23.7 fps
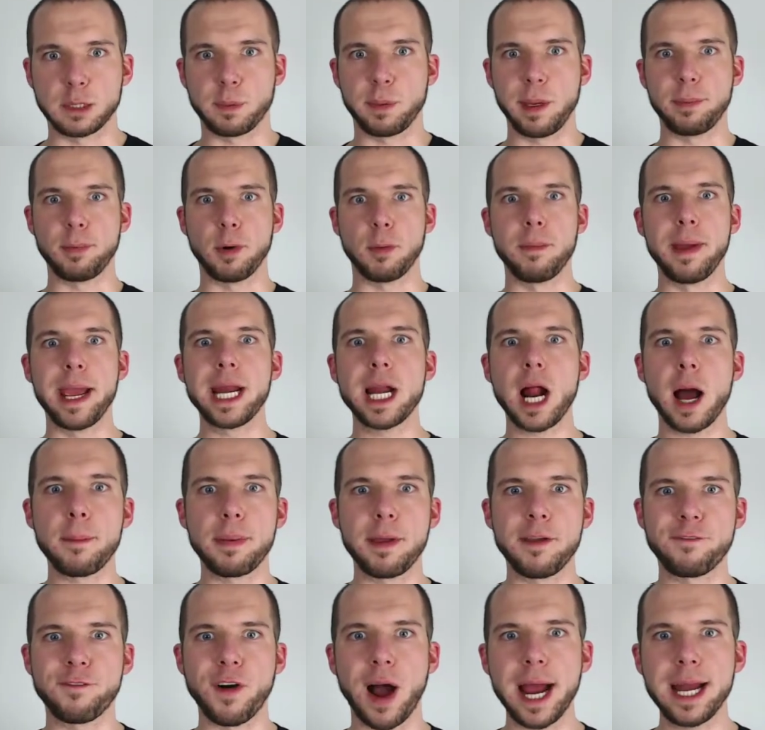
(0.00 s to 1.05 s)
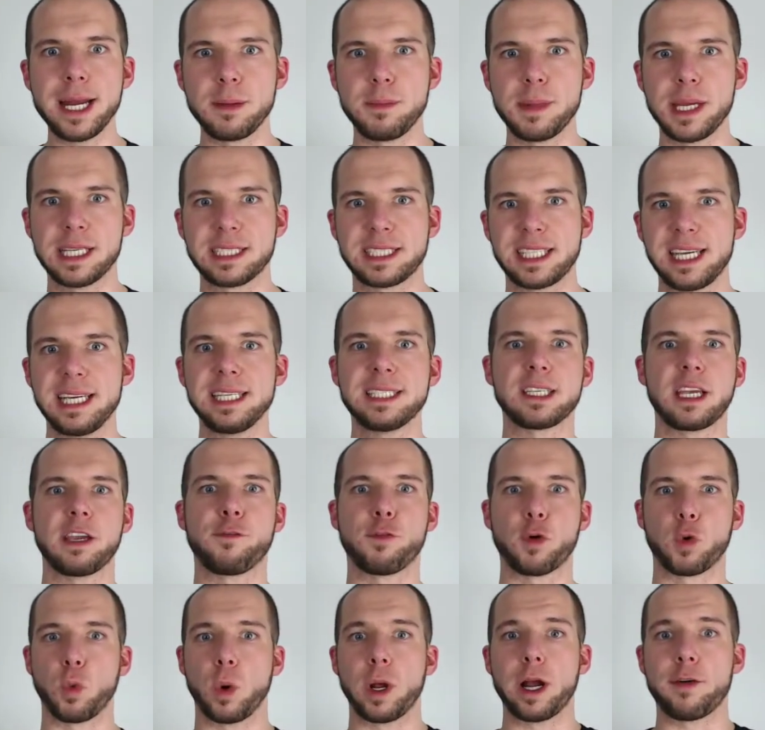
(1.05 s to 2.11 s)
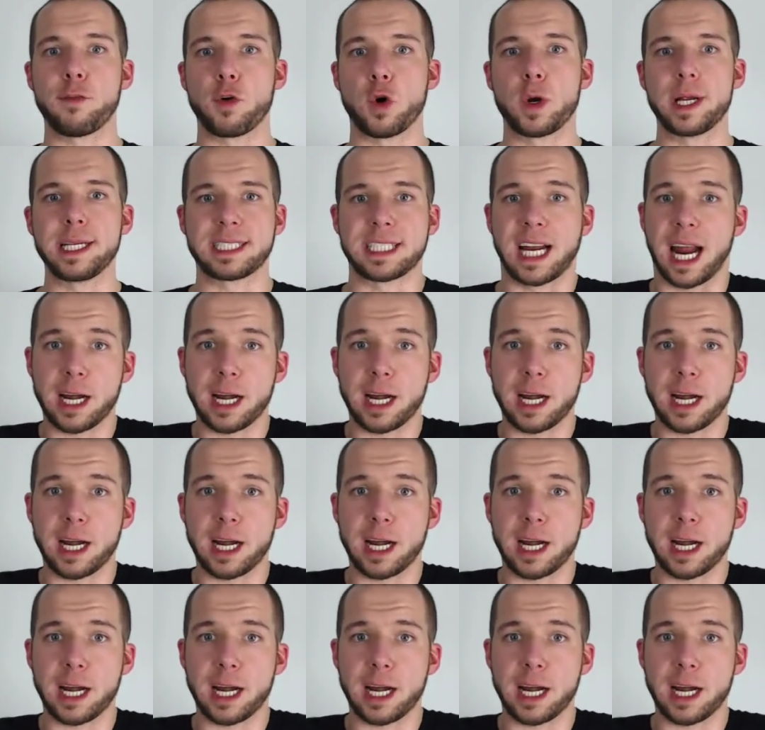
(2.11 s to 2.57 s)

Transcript: People may not be finding me as easily for whatever reason.